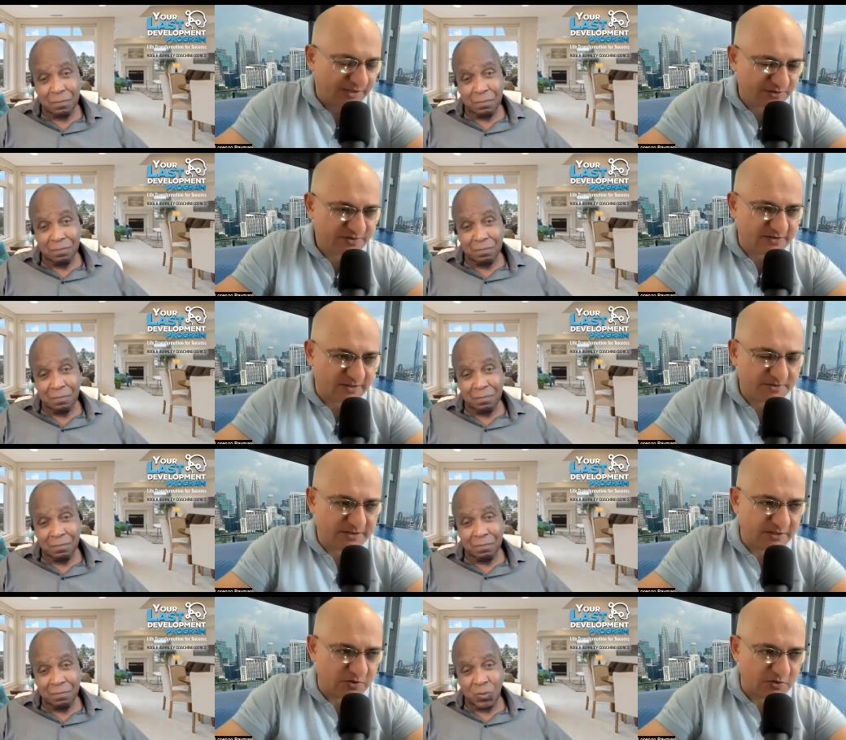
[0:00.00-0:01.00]
Speaker 1: action steps
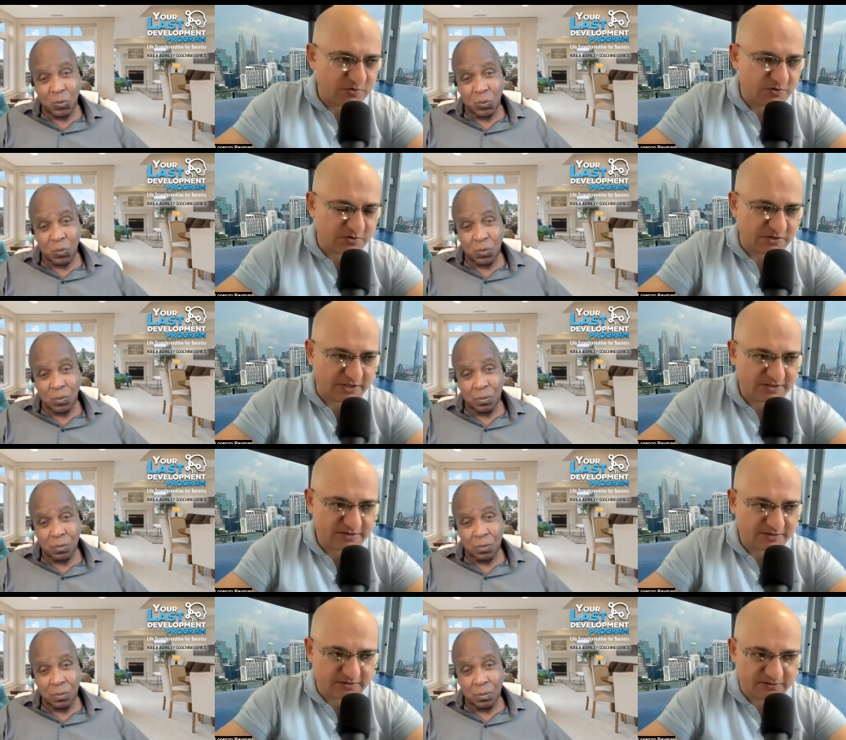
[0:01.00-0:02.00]
can you
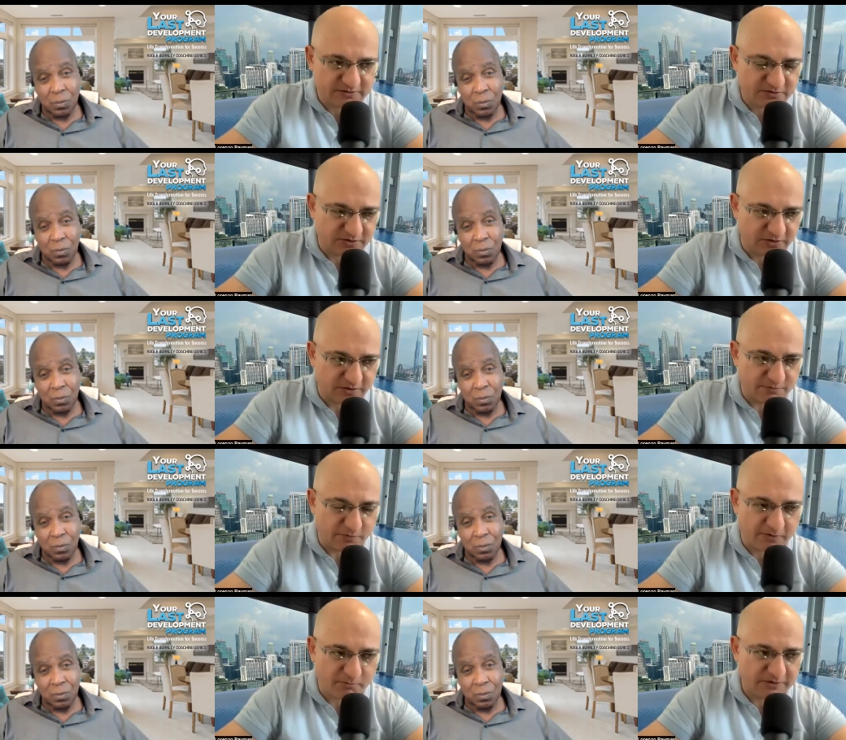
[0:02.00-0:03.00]
suggest and
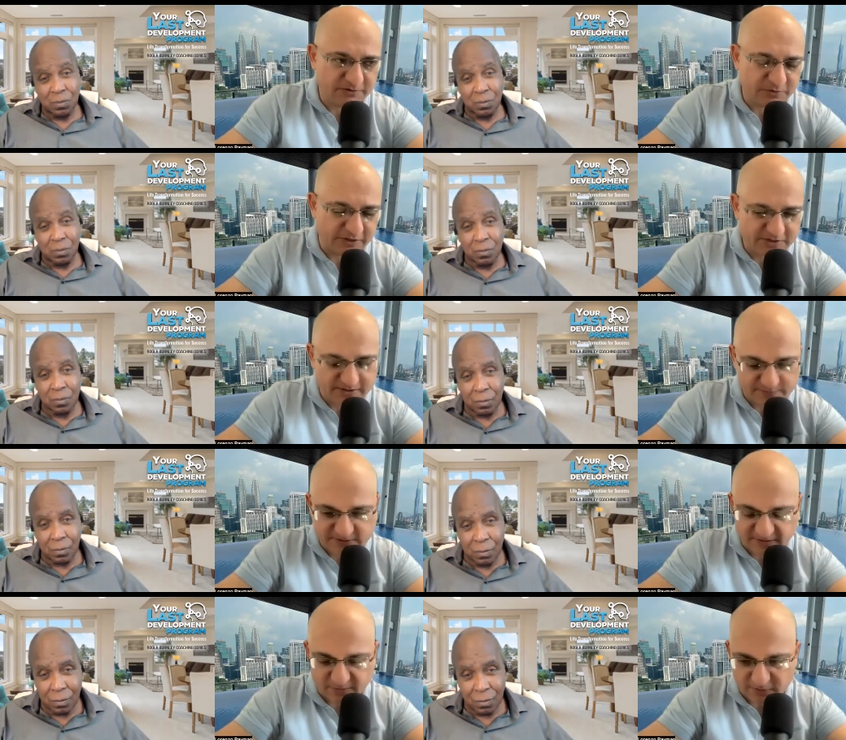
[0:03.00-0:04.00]
recommend to each and every
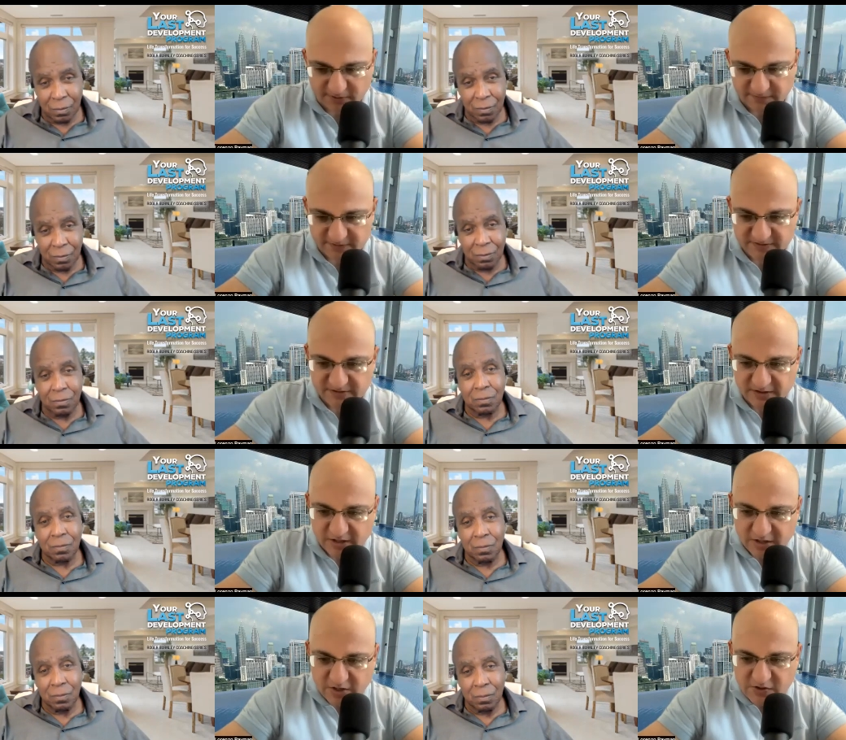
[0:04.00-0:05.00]
single one of us
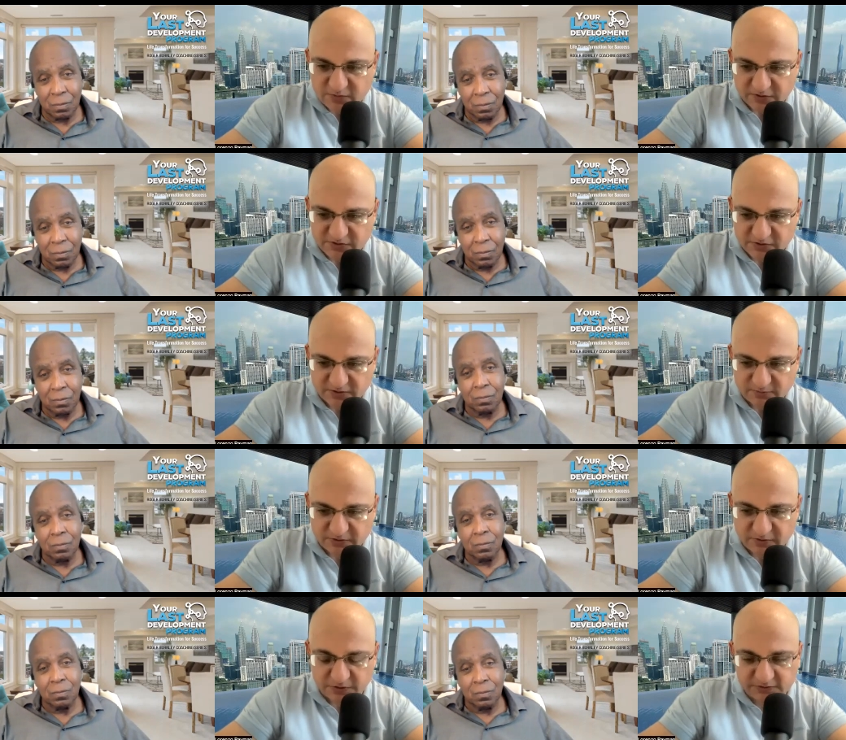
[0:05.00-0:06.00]
to ensure that we're
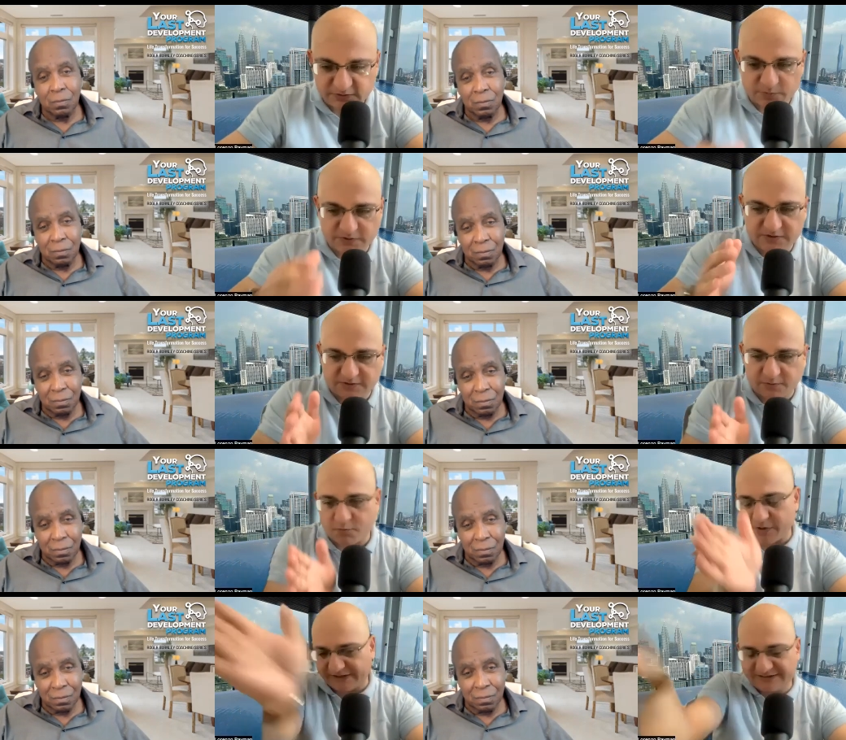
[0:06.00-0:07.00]
going towards the
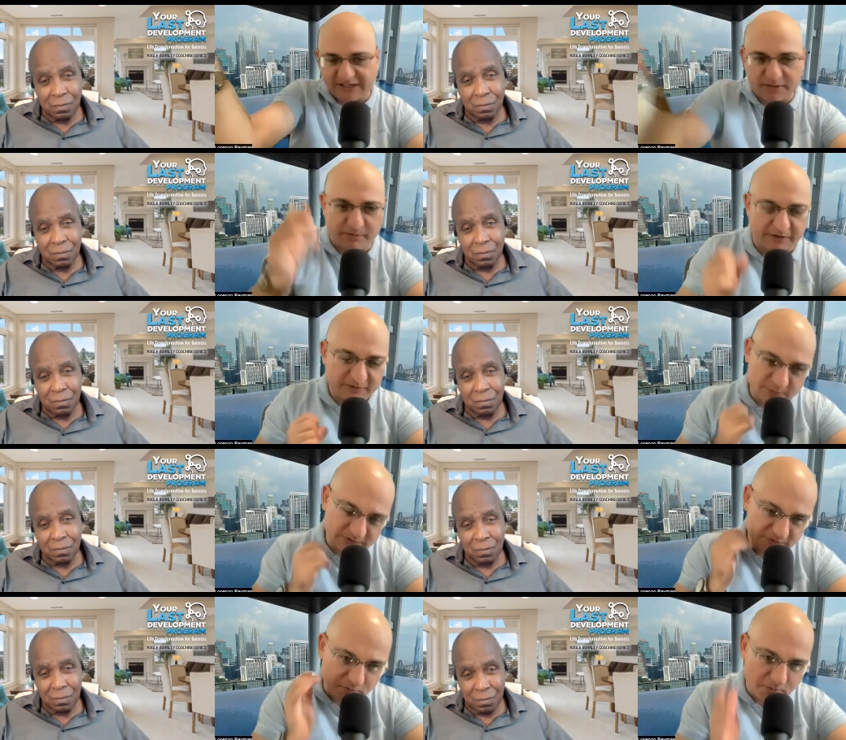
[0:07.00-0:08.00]
right timeline,
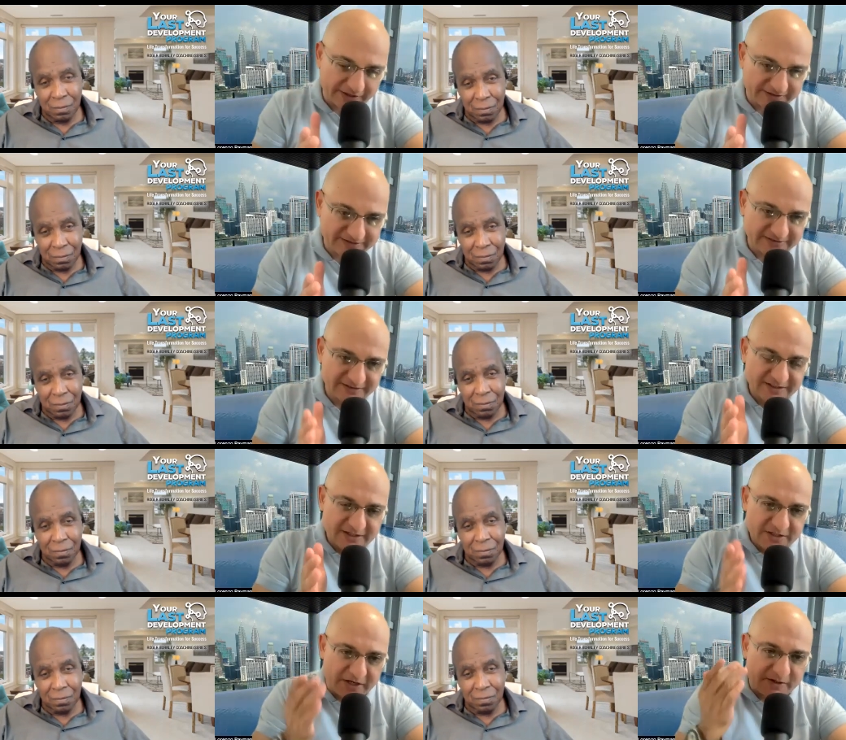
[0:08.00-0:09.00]
toward the right,
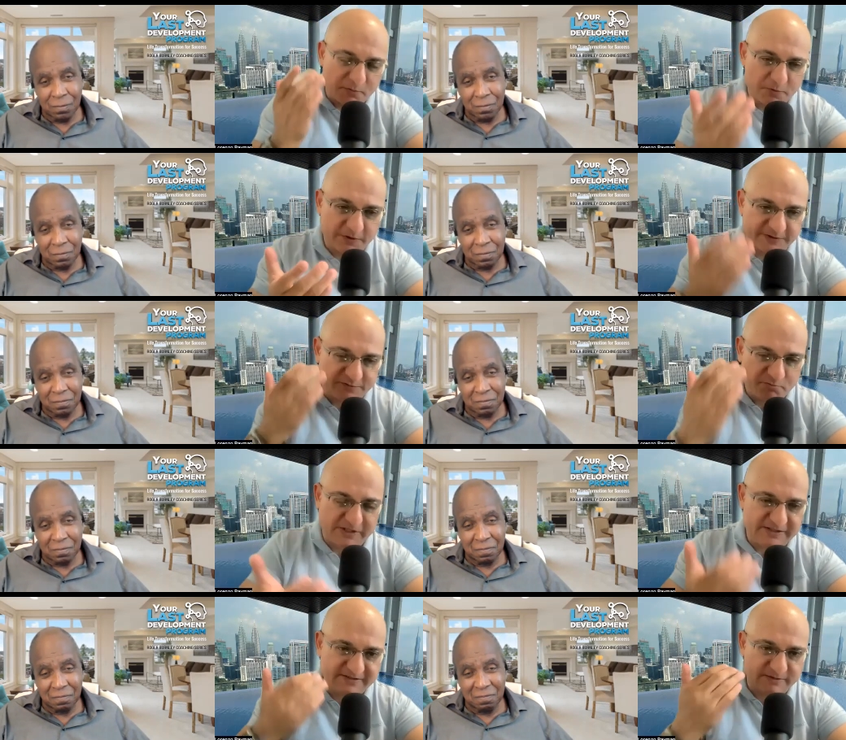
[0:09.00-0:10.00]
and a world of
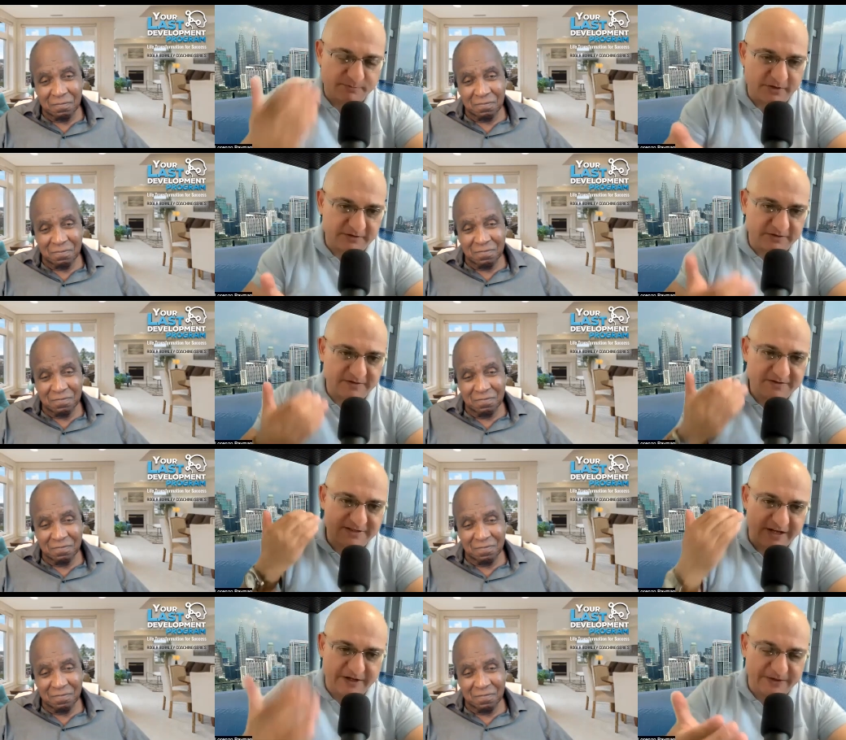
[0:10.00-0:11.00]
peace, abundance,
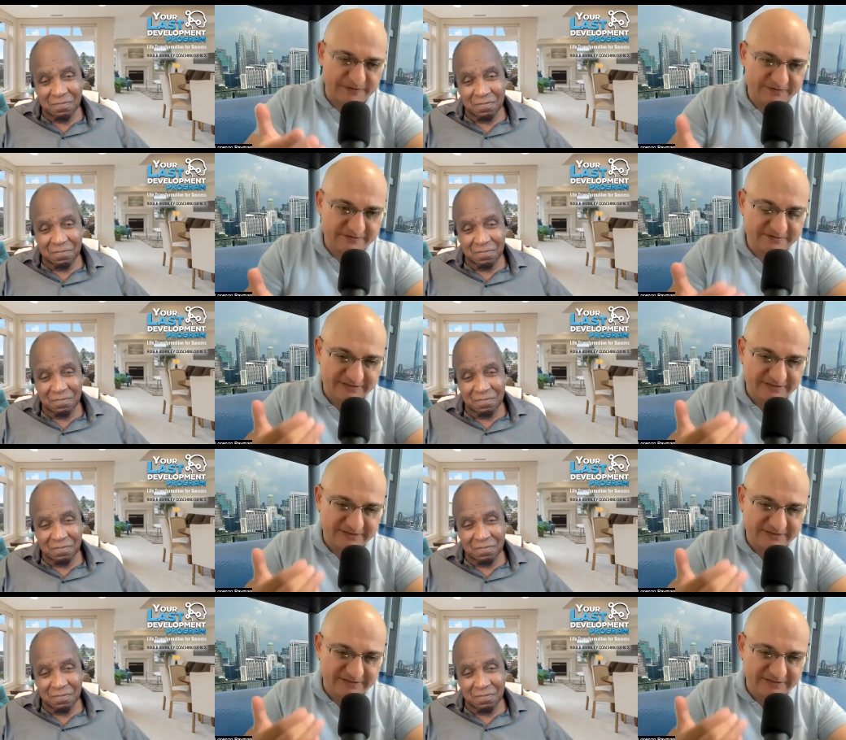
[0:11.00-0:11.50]
health,